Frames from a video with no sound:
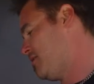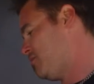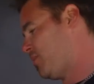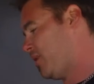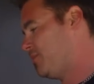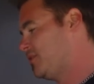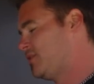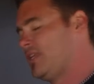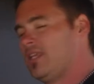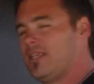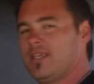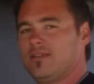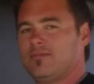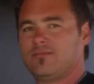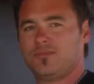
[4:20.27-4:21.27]
pop the sink
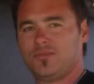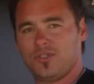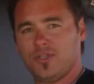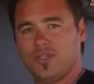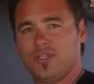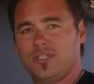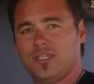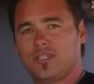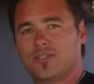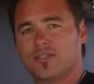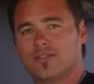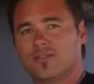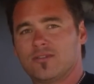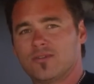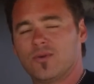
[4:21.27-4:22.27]
in, do your
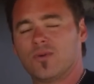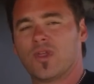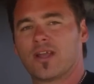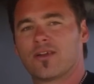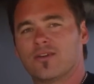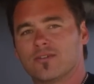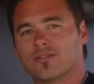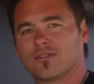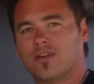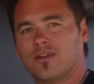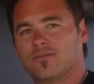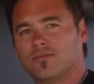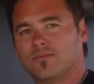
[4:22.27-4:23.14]
dishes, all that kind of stuff.